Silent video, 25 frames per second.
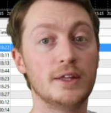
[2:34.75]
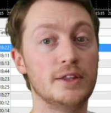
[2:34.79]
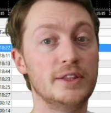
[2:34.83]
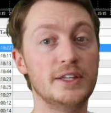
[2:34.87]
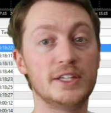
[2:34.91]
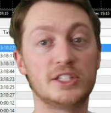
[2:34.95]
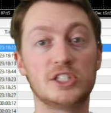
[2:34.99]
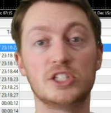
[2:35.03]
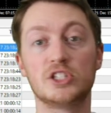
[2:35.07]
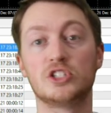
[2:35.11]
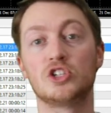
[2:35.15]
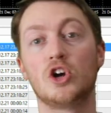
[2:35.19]

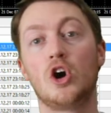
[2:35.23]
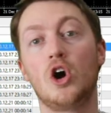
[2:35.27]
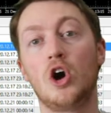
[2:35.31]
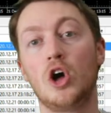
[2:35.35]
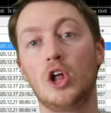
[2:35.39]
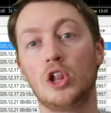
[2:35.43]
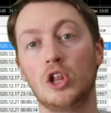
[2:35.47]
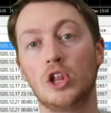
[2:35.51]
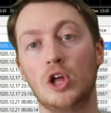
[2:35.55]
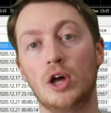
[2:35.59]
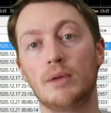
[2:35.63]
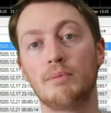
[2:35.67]
This is
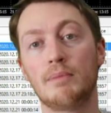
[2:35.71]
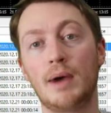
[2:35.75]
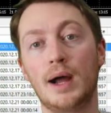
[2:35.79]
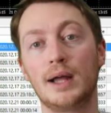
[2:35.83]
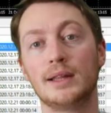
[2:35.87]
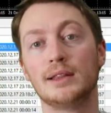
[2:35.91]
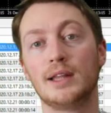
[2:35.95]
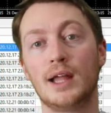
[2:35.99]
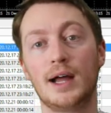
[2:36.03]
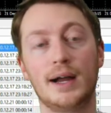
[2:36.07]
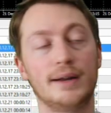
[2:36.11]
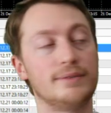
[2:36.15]
all on
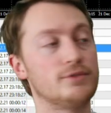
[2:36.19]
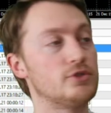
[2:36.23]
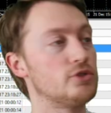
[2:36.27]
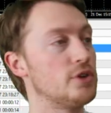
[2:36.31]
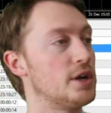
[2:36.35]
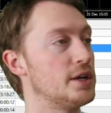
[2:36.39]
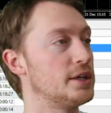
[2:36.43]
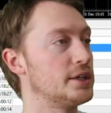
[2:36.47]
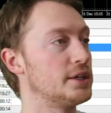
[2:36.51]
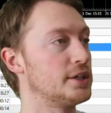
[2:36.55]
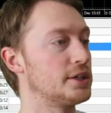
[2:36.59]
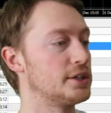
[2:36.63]
my live
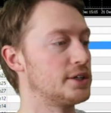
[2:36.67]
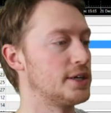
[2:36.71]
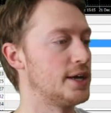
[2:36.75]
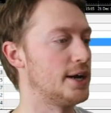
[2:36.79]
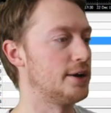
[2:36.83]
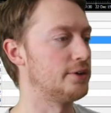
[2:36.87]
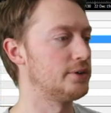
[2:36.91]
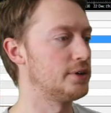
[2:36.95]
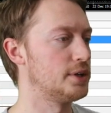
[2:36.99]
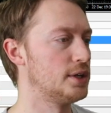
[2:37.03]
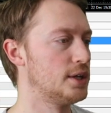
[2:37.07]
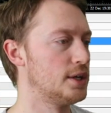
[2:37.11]
trading
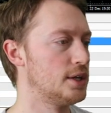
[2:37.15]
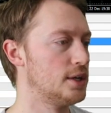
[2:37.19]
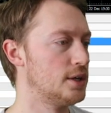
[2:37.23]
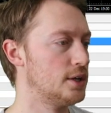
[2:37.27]
account.